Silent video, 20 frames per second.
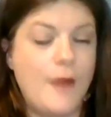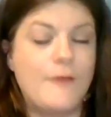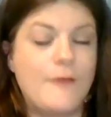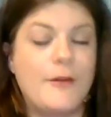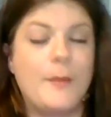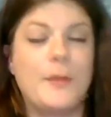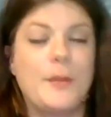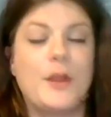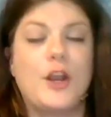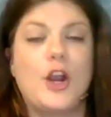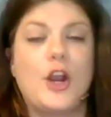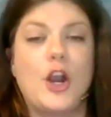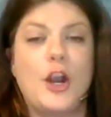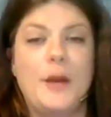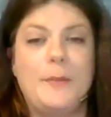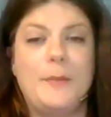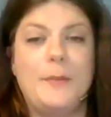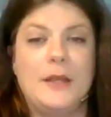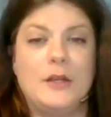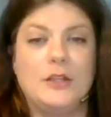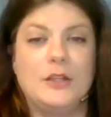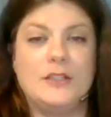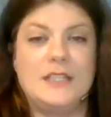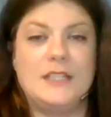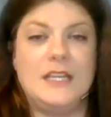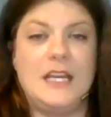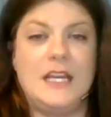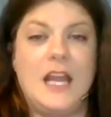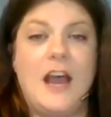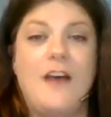from the current
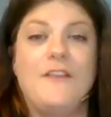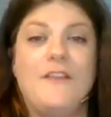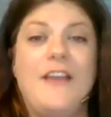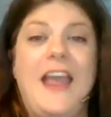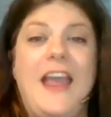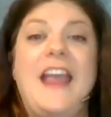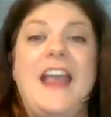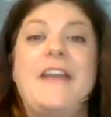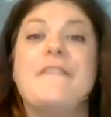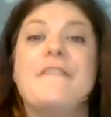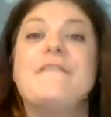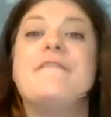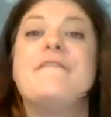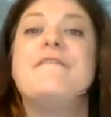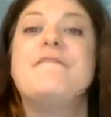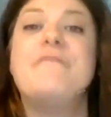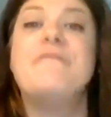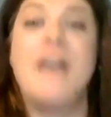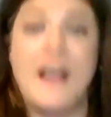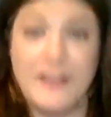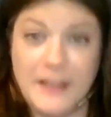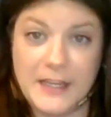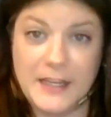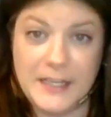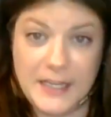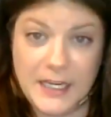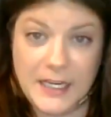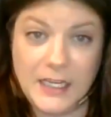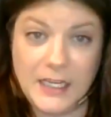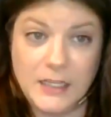penalty of a
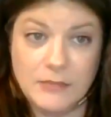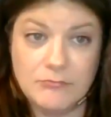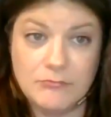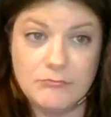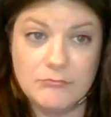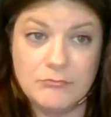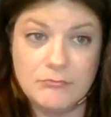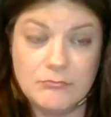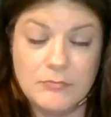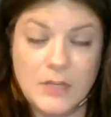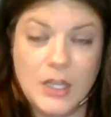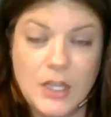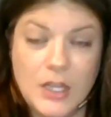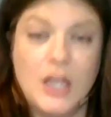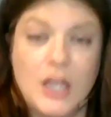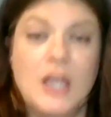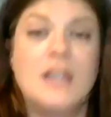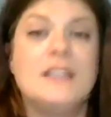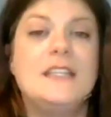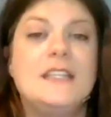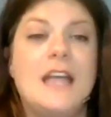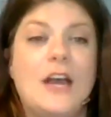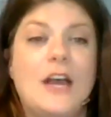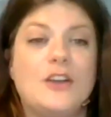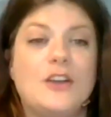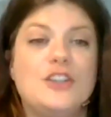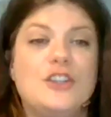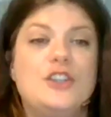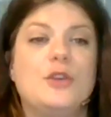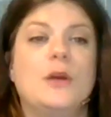felony
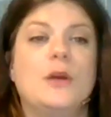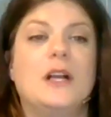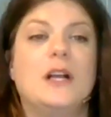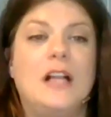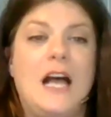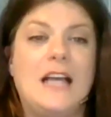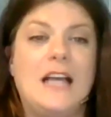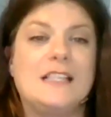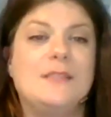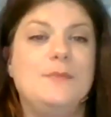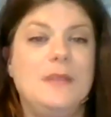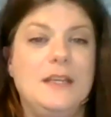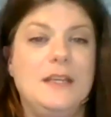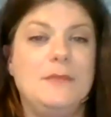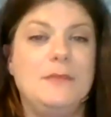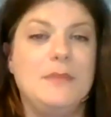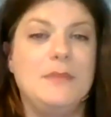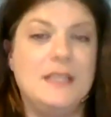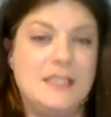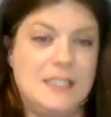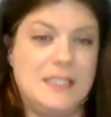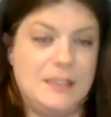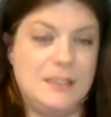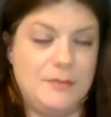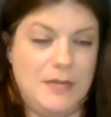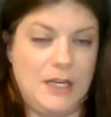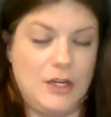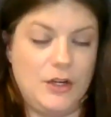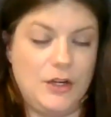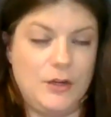down to a Class B
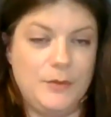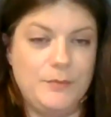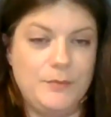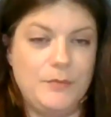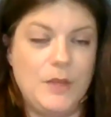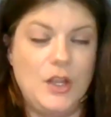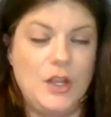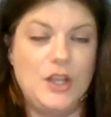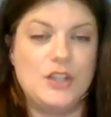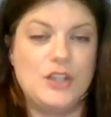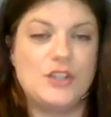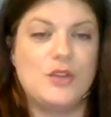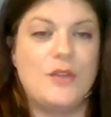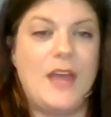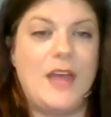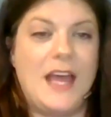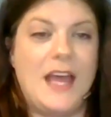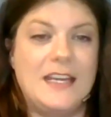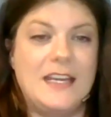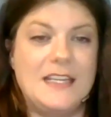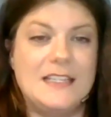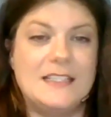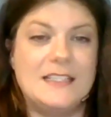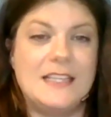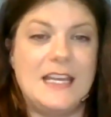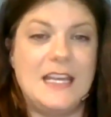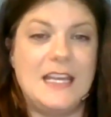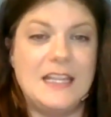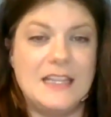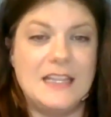misdemeanor. So that is
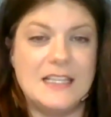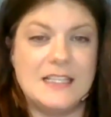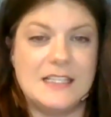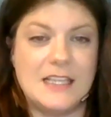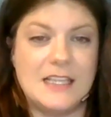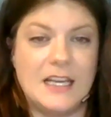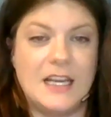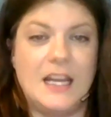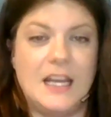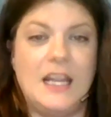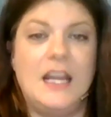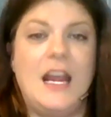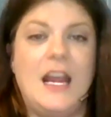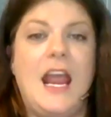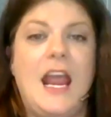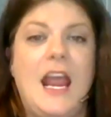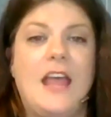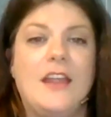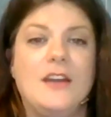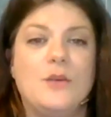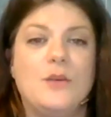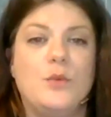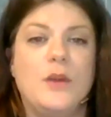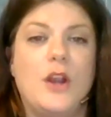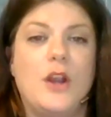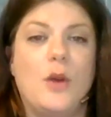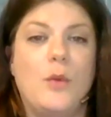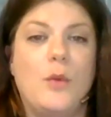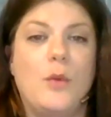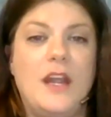in the Senate, and
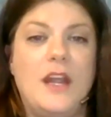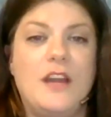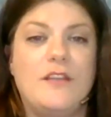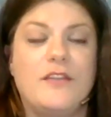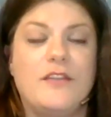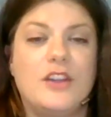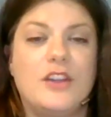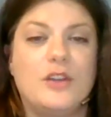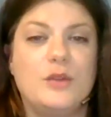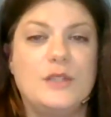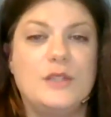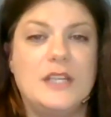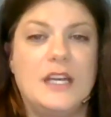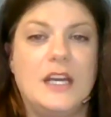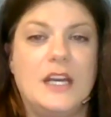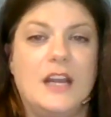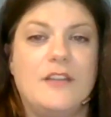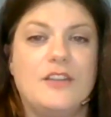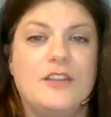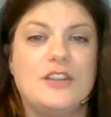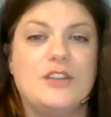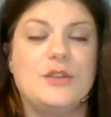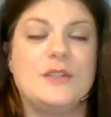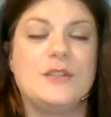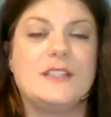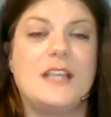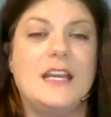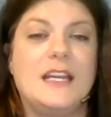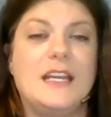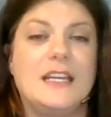we are waiting for the Lieutenant Governor to
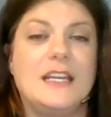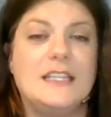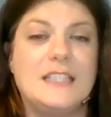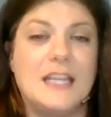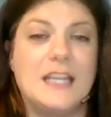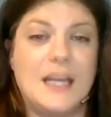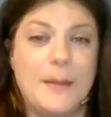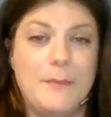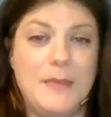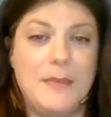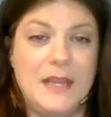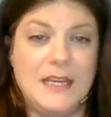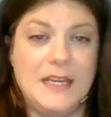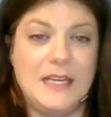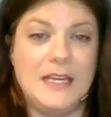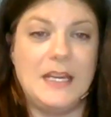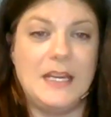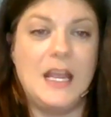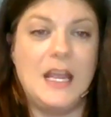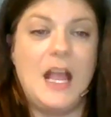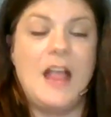assign it to committee.